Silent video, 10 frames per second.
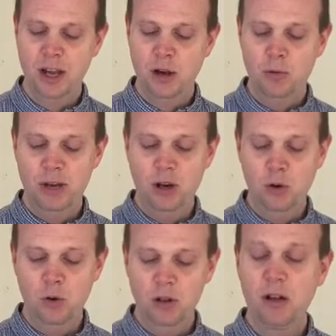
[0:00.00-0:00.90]
We
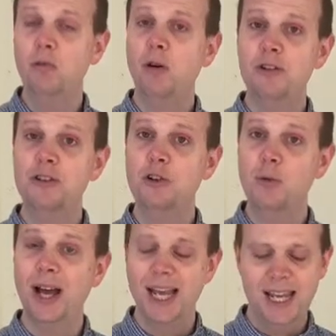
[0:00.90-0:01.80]
all have wandered
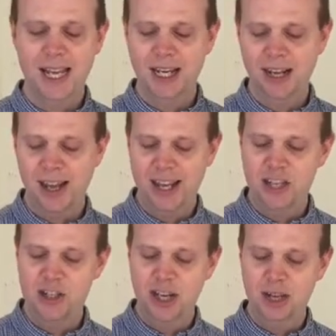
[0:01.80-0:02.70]
away like
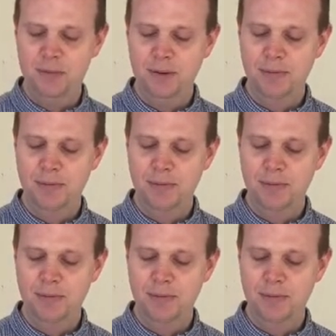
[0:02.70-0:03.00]
sheep.